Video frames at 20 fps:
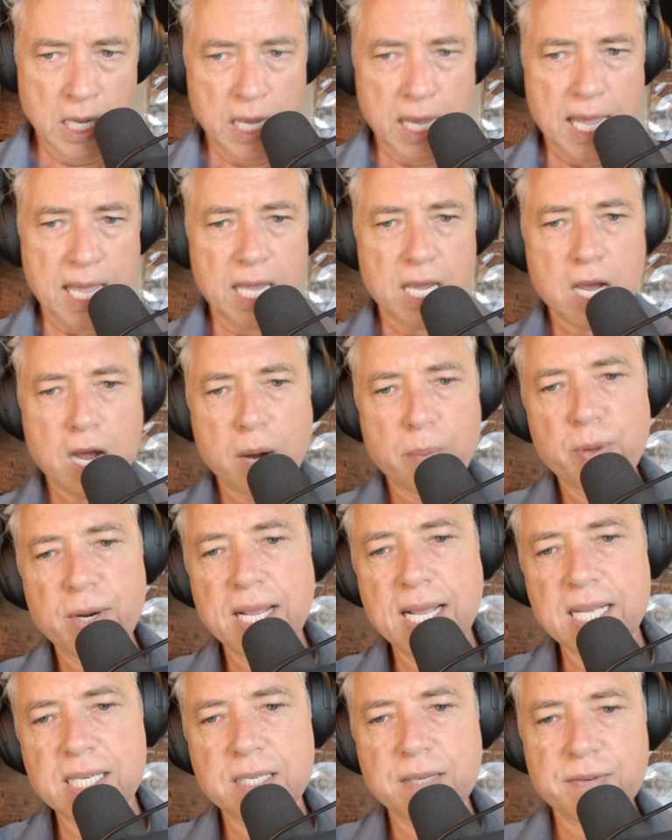a
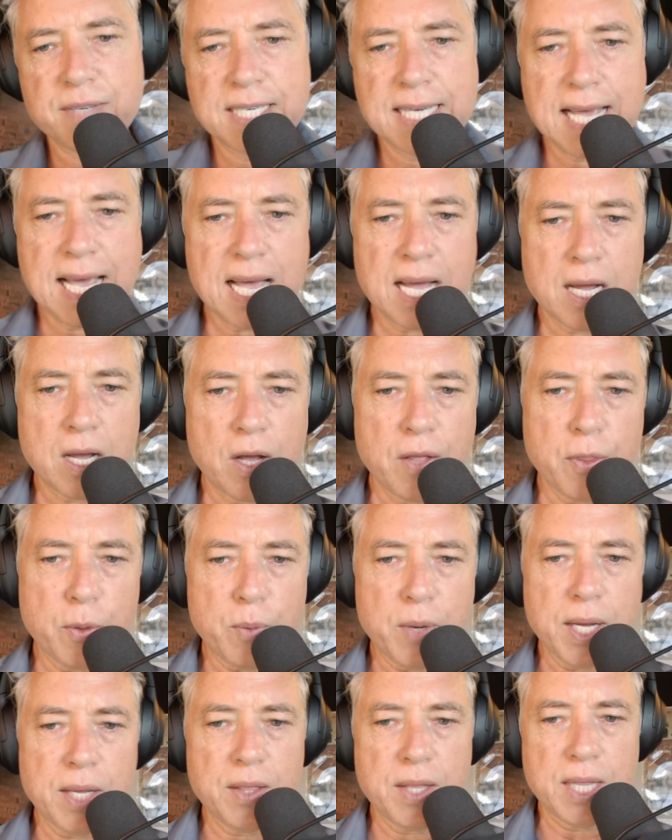comprehensive attack on the
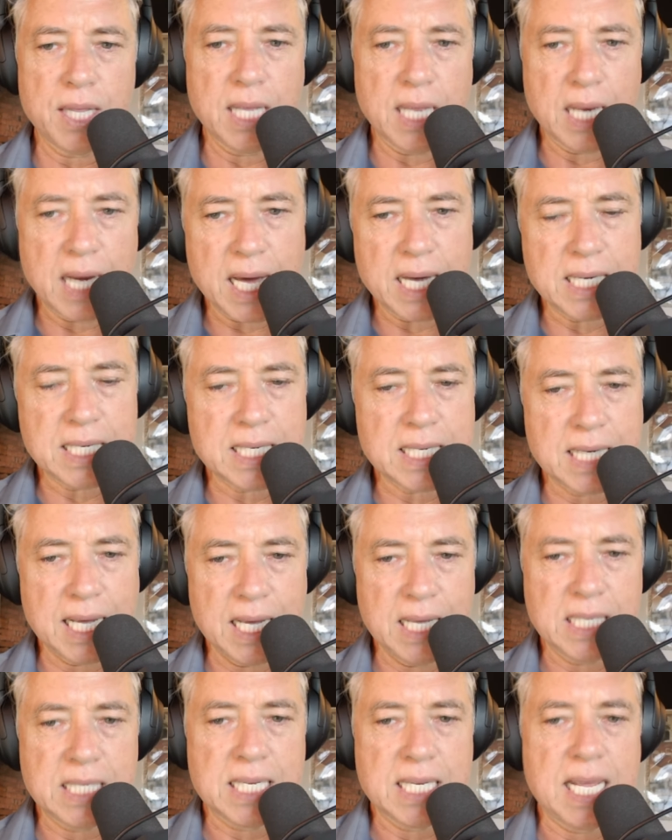way that the United
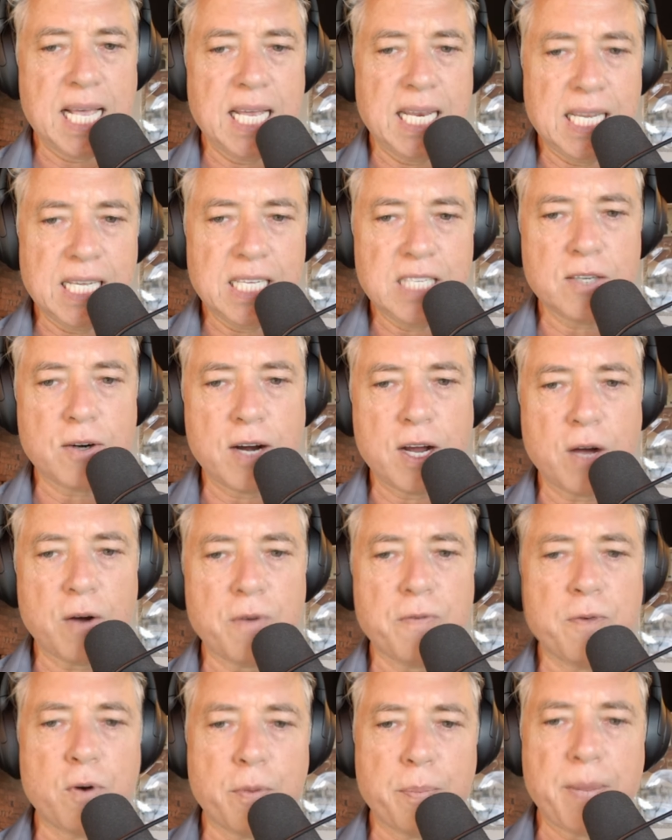States and Israel
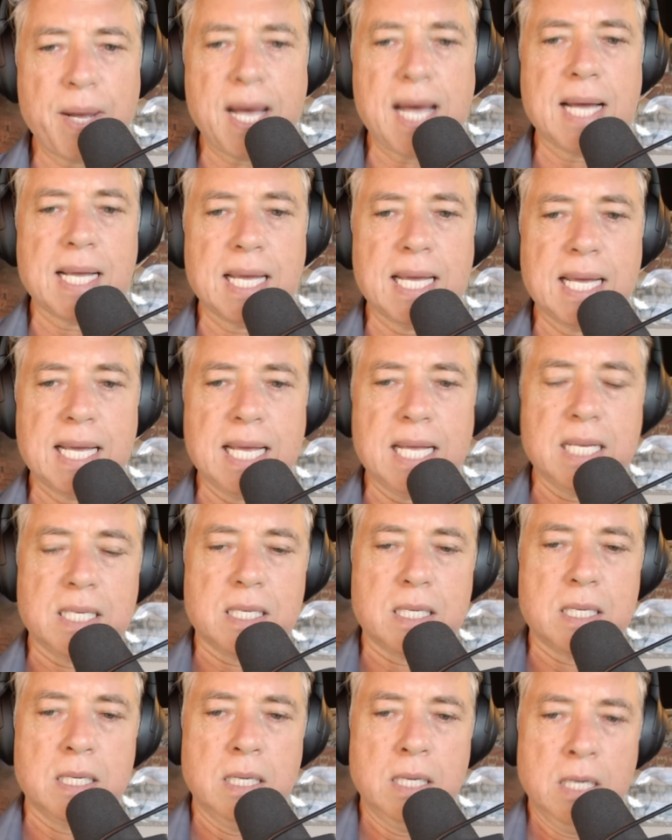fought back
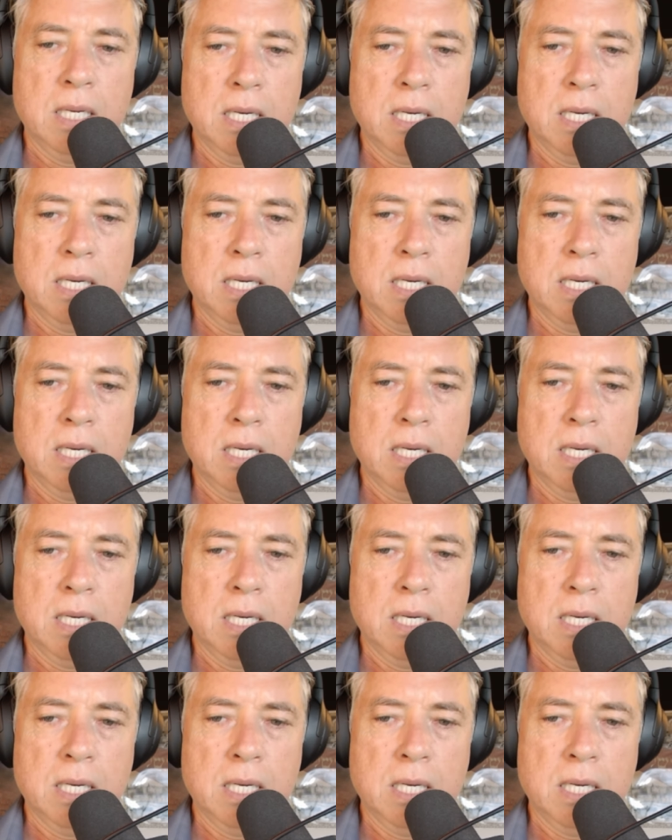against